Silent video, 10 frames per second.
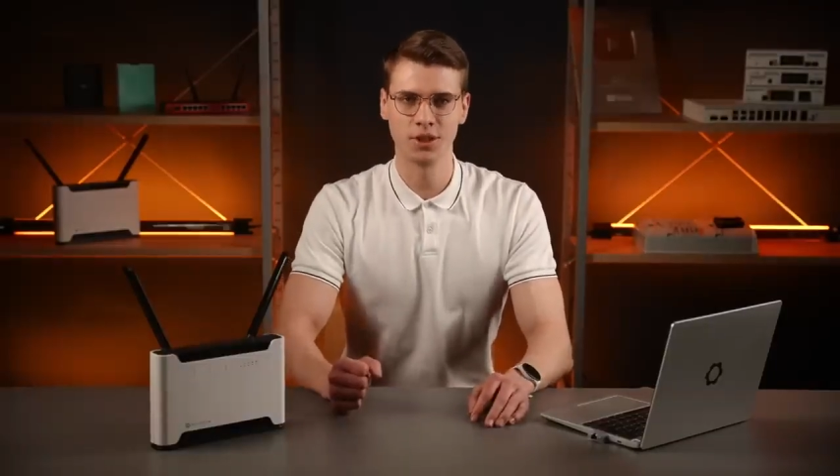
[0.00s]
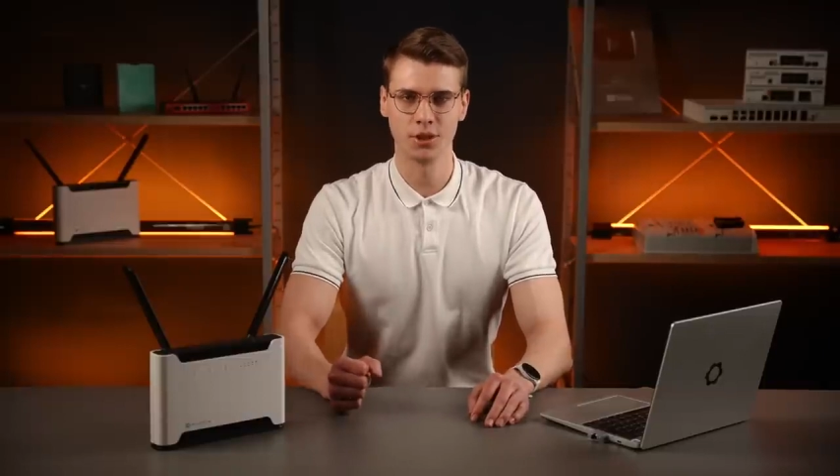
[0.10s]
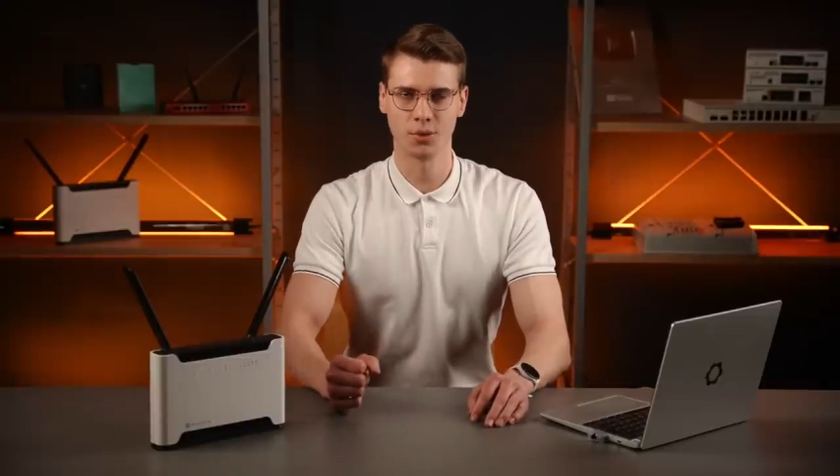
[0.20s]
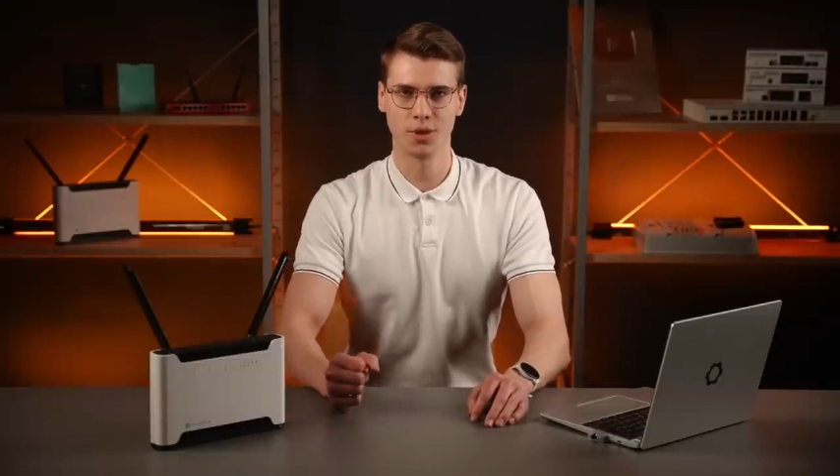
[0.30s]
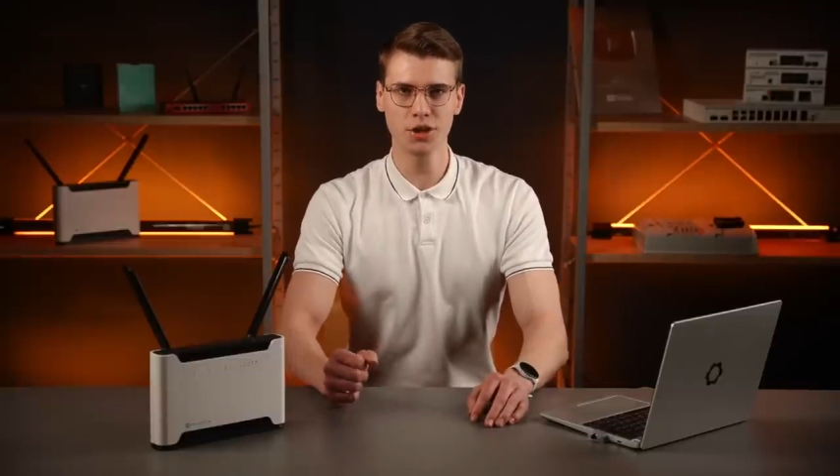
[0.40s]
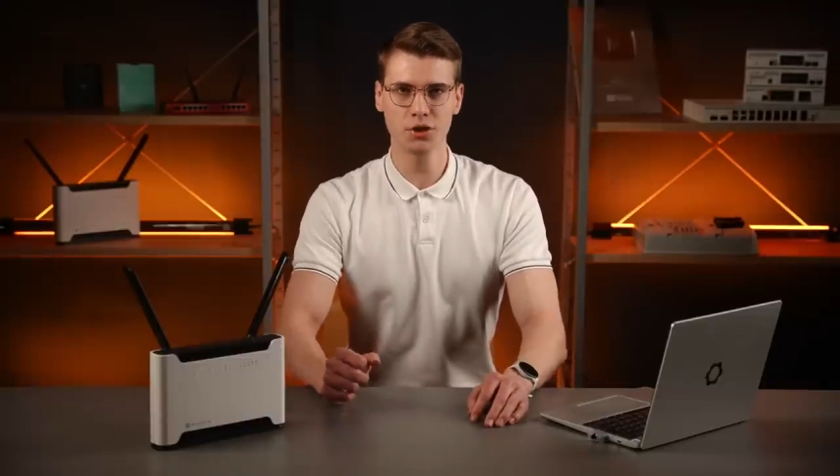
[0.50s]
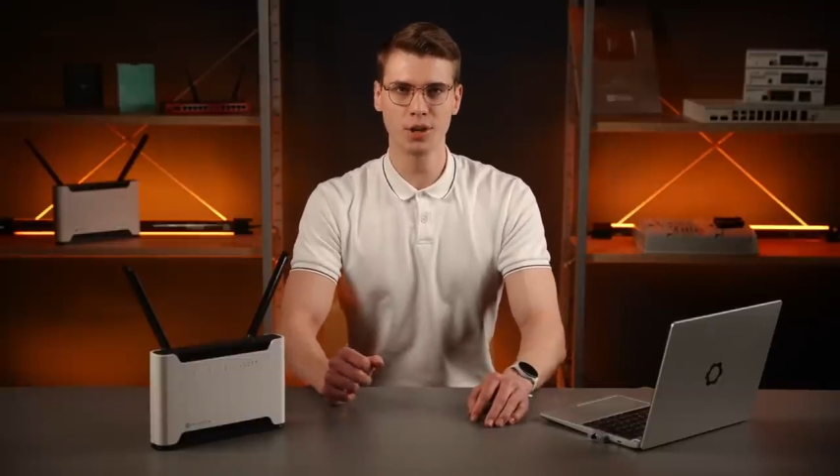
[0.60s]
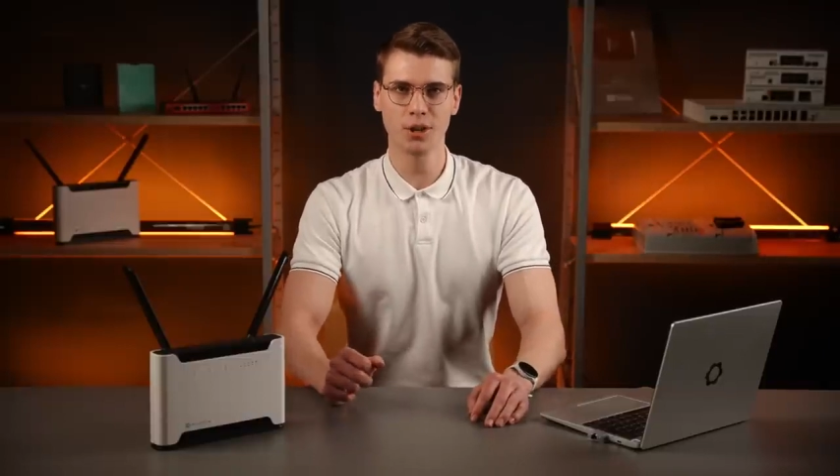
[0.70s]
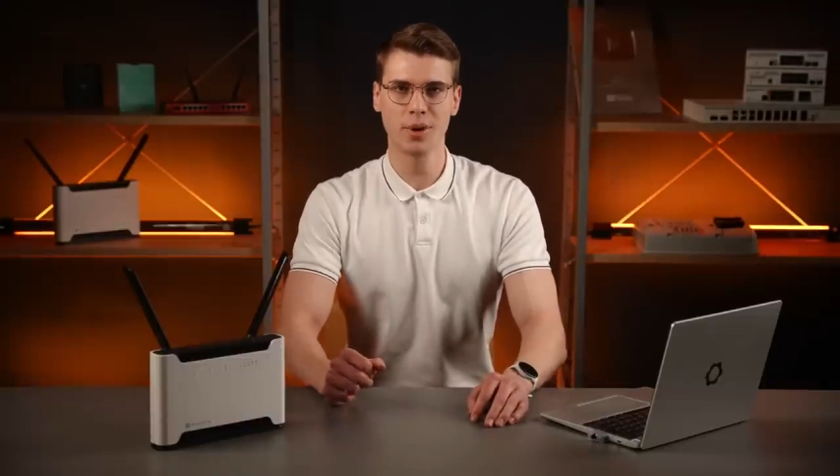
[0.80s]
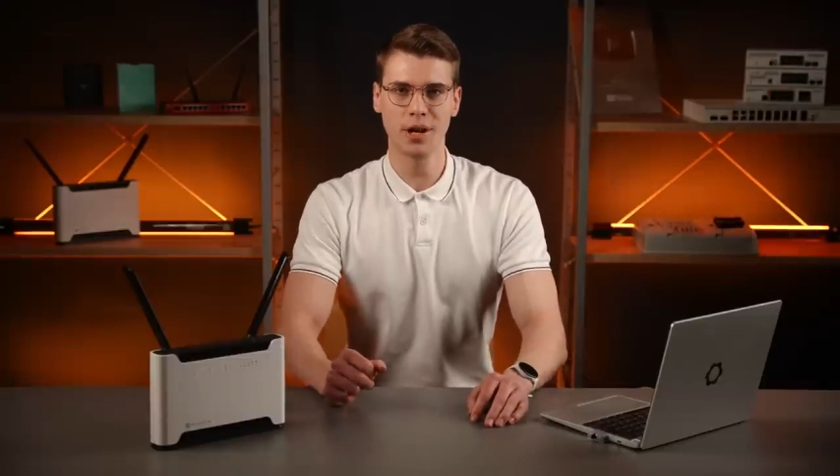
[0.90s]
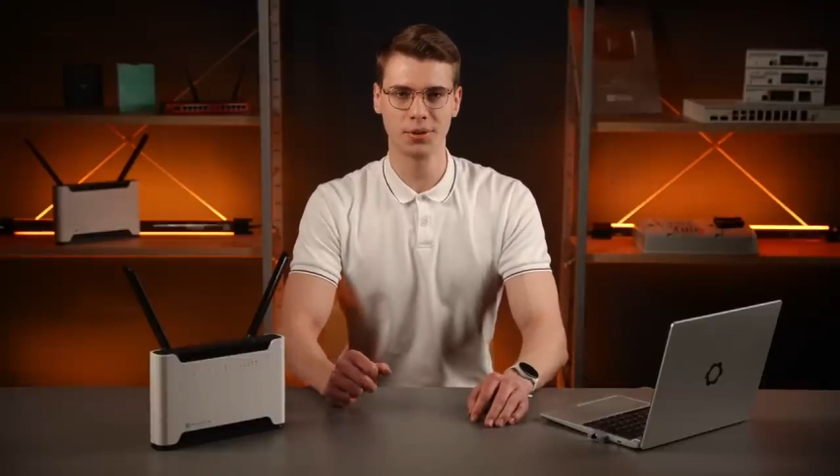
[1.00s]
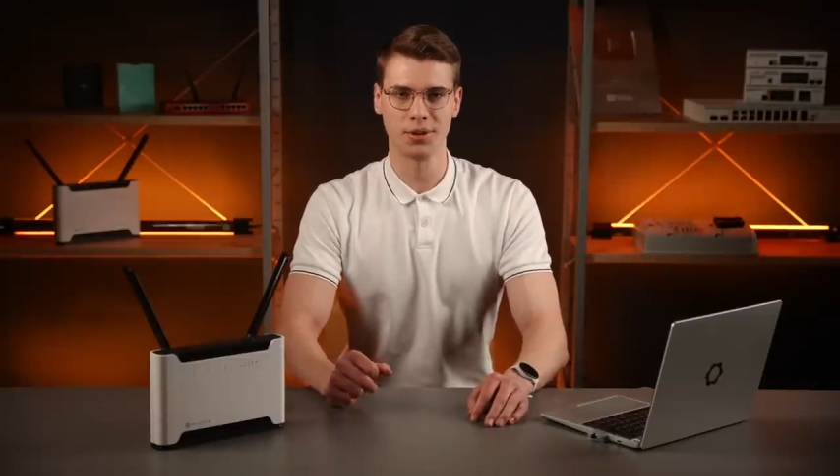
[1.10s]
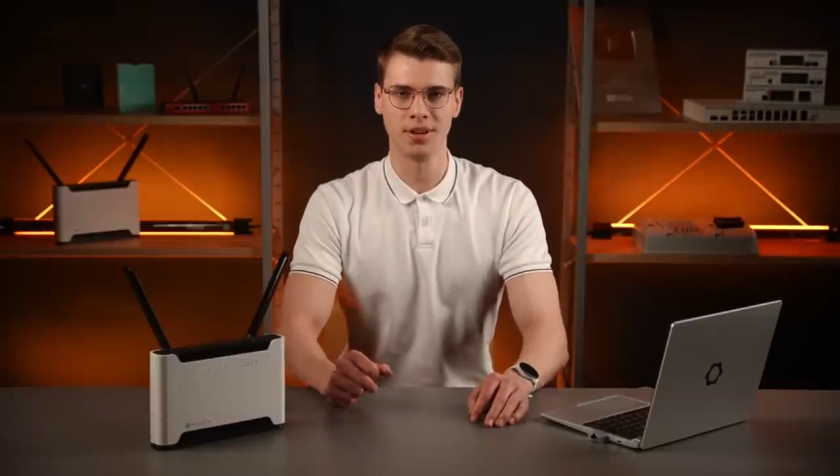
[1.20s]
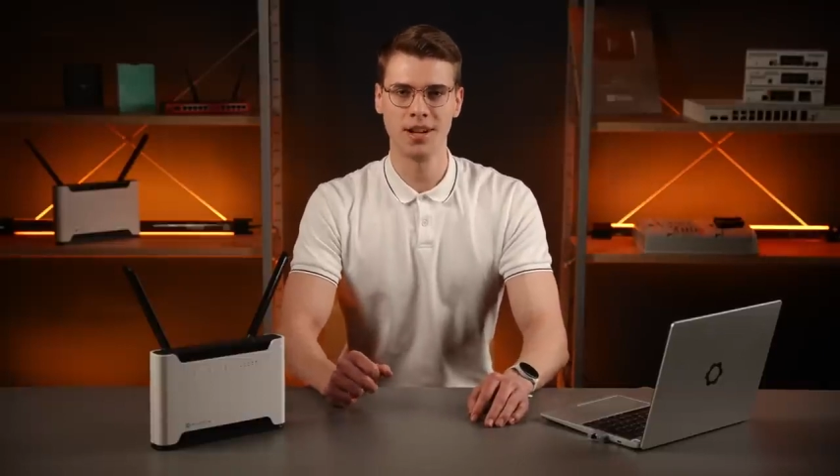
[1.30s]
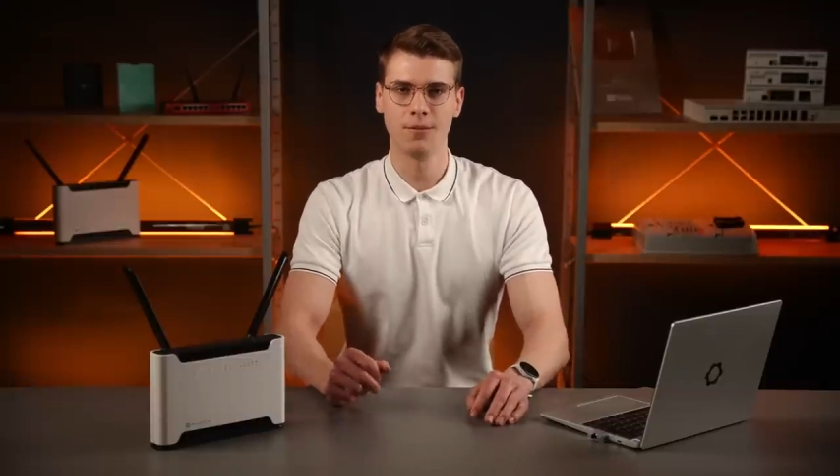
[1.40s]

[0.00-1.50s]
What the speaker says: You rush to your router,